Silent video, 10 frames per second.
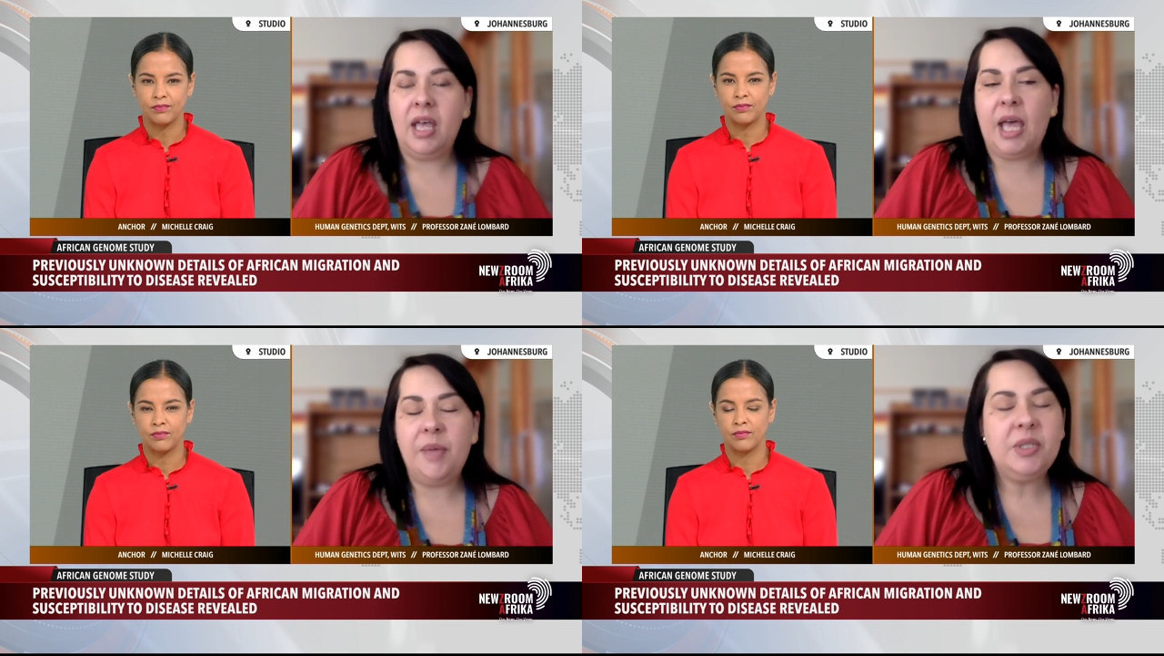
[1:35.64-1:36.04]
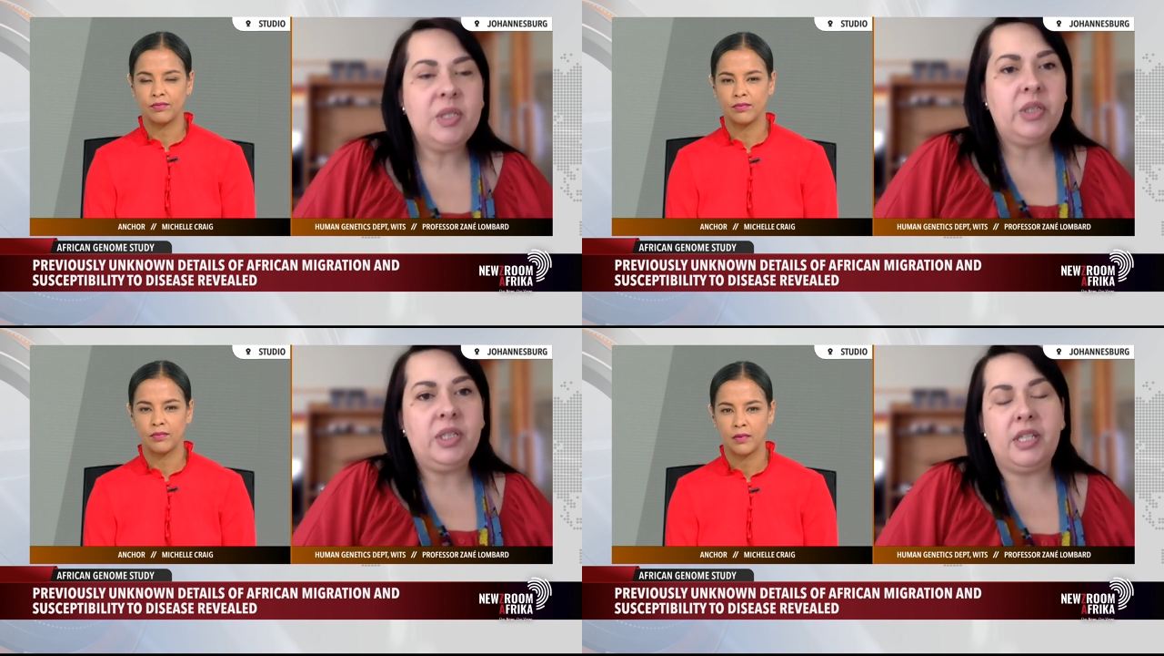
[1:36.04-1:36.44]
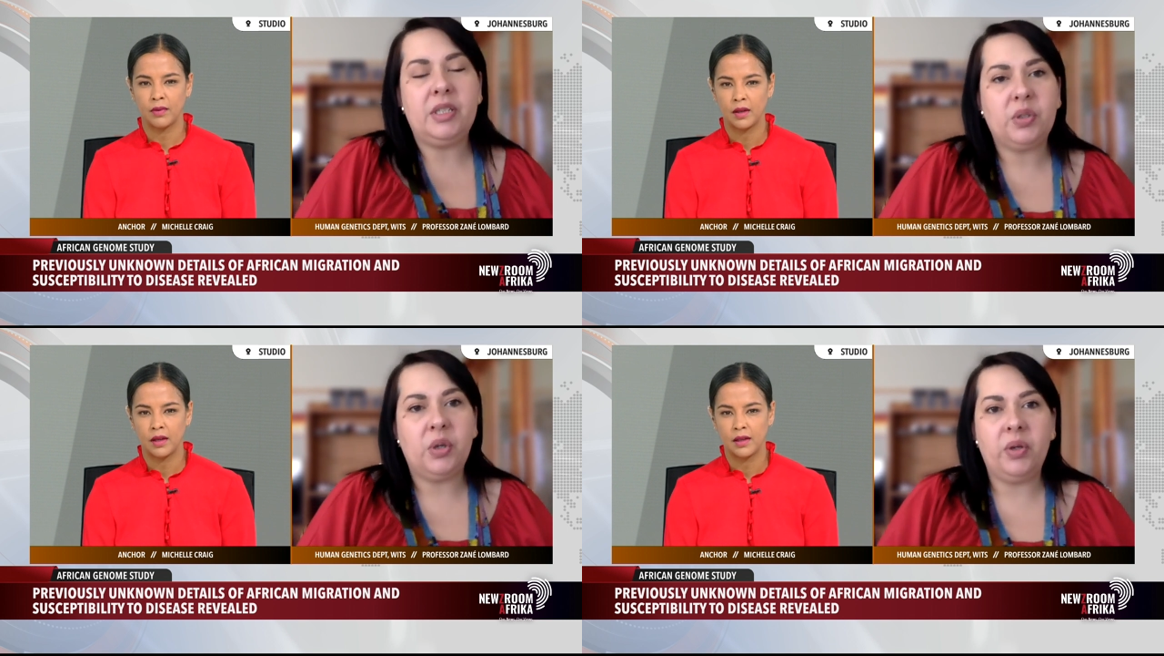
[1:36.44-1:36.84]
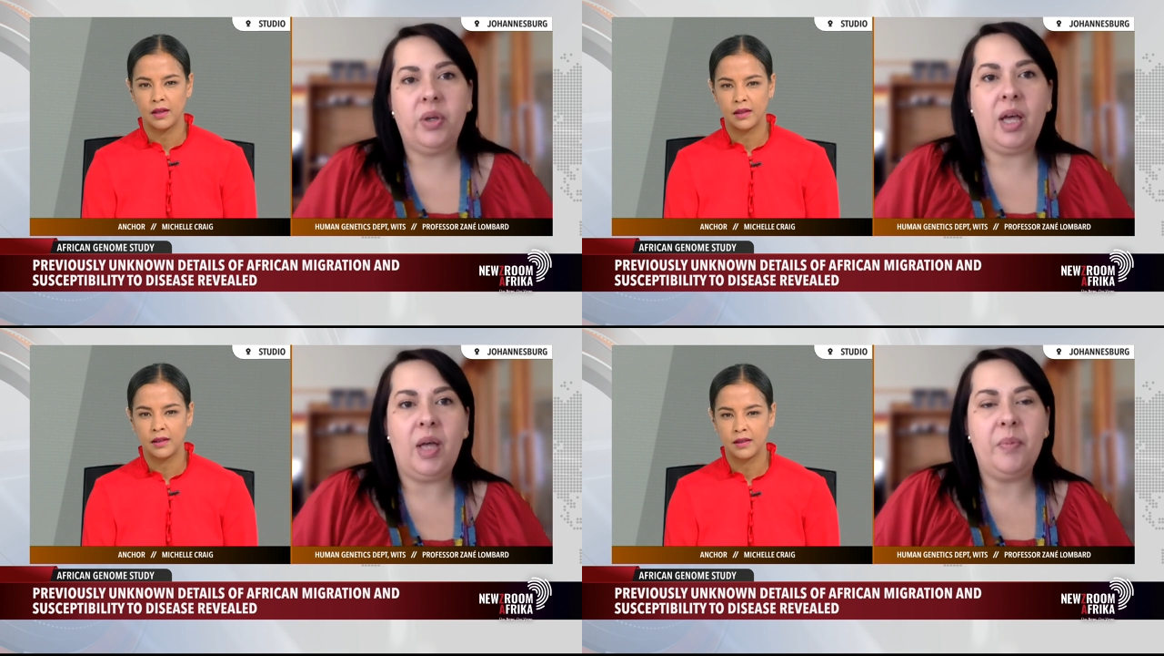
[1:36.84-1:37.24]
Speaker 1: Absolutely. So
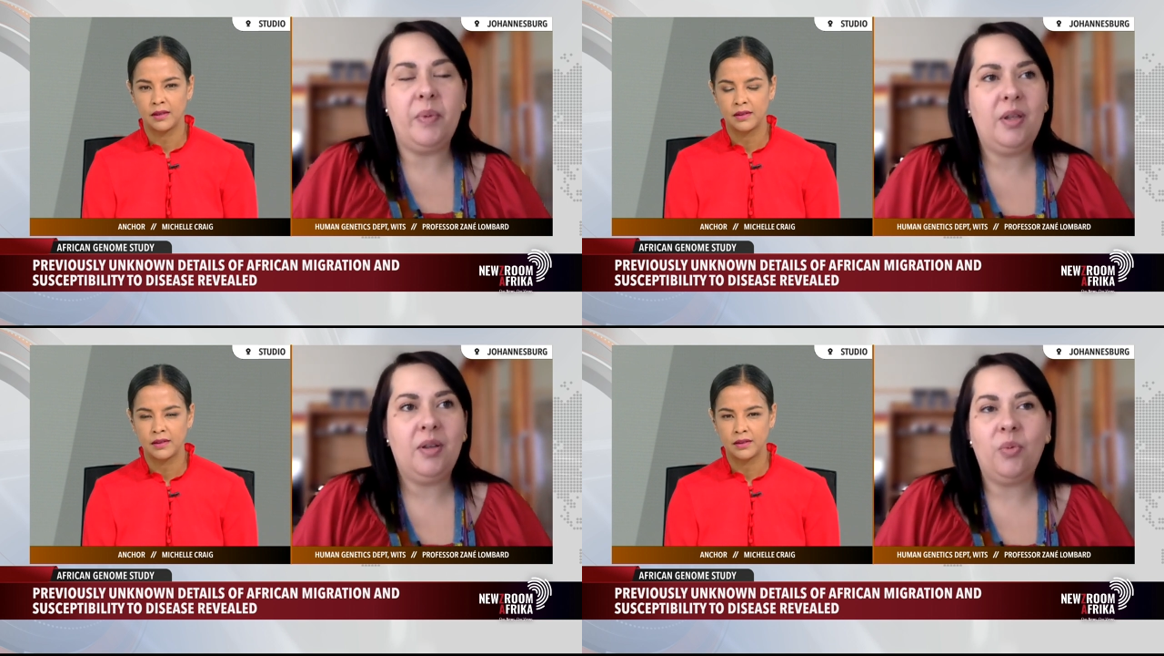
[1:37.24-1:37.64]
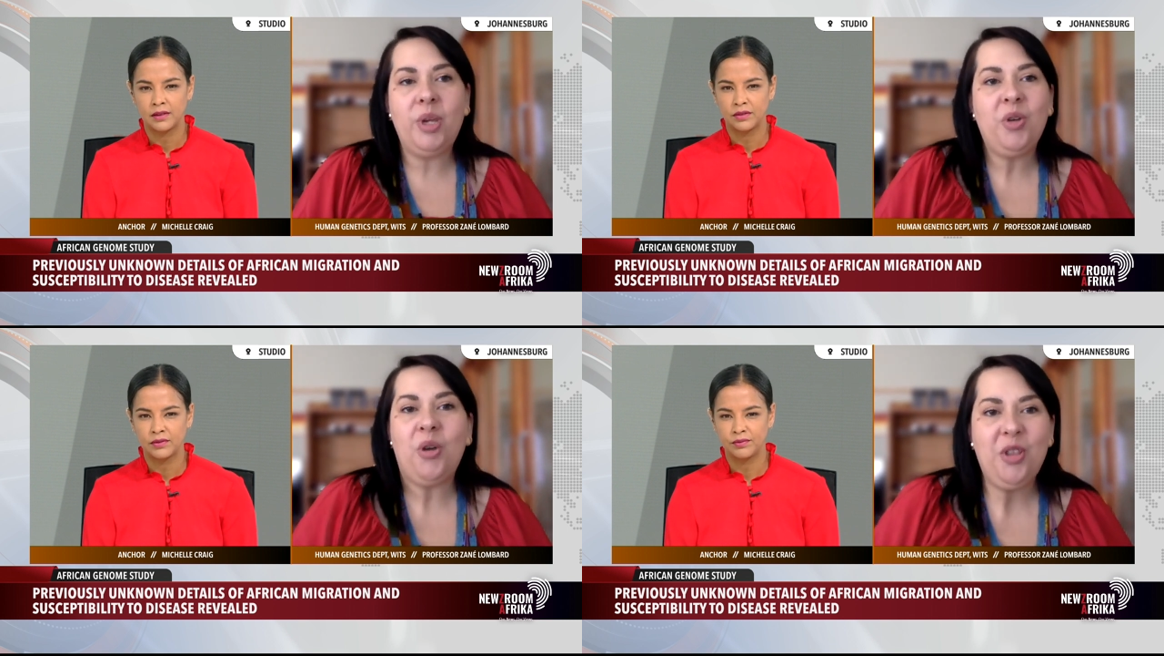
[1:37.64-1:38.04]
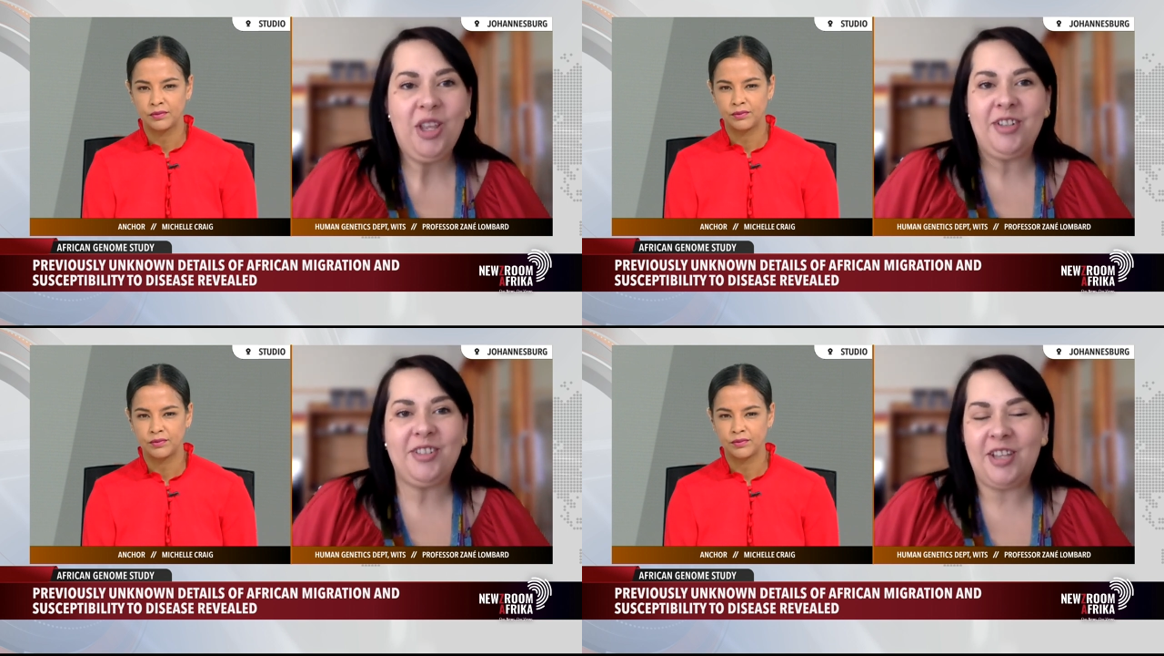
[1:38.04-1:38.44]
um, we know that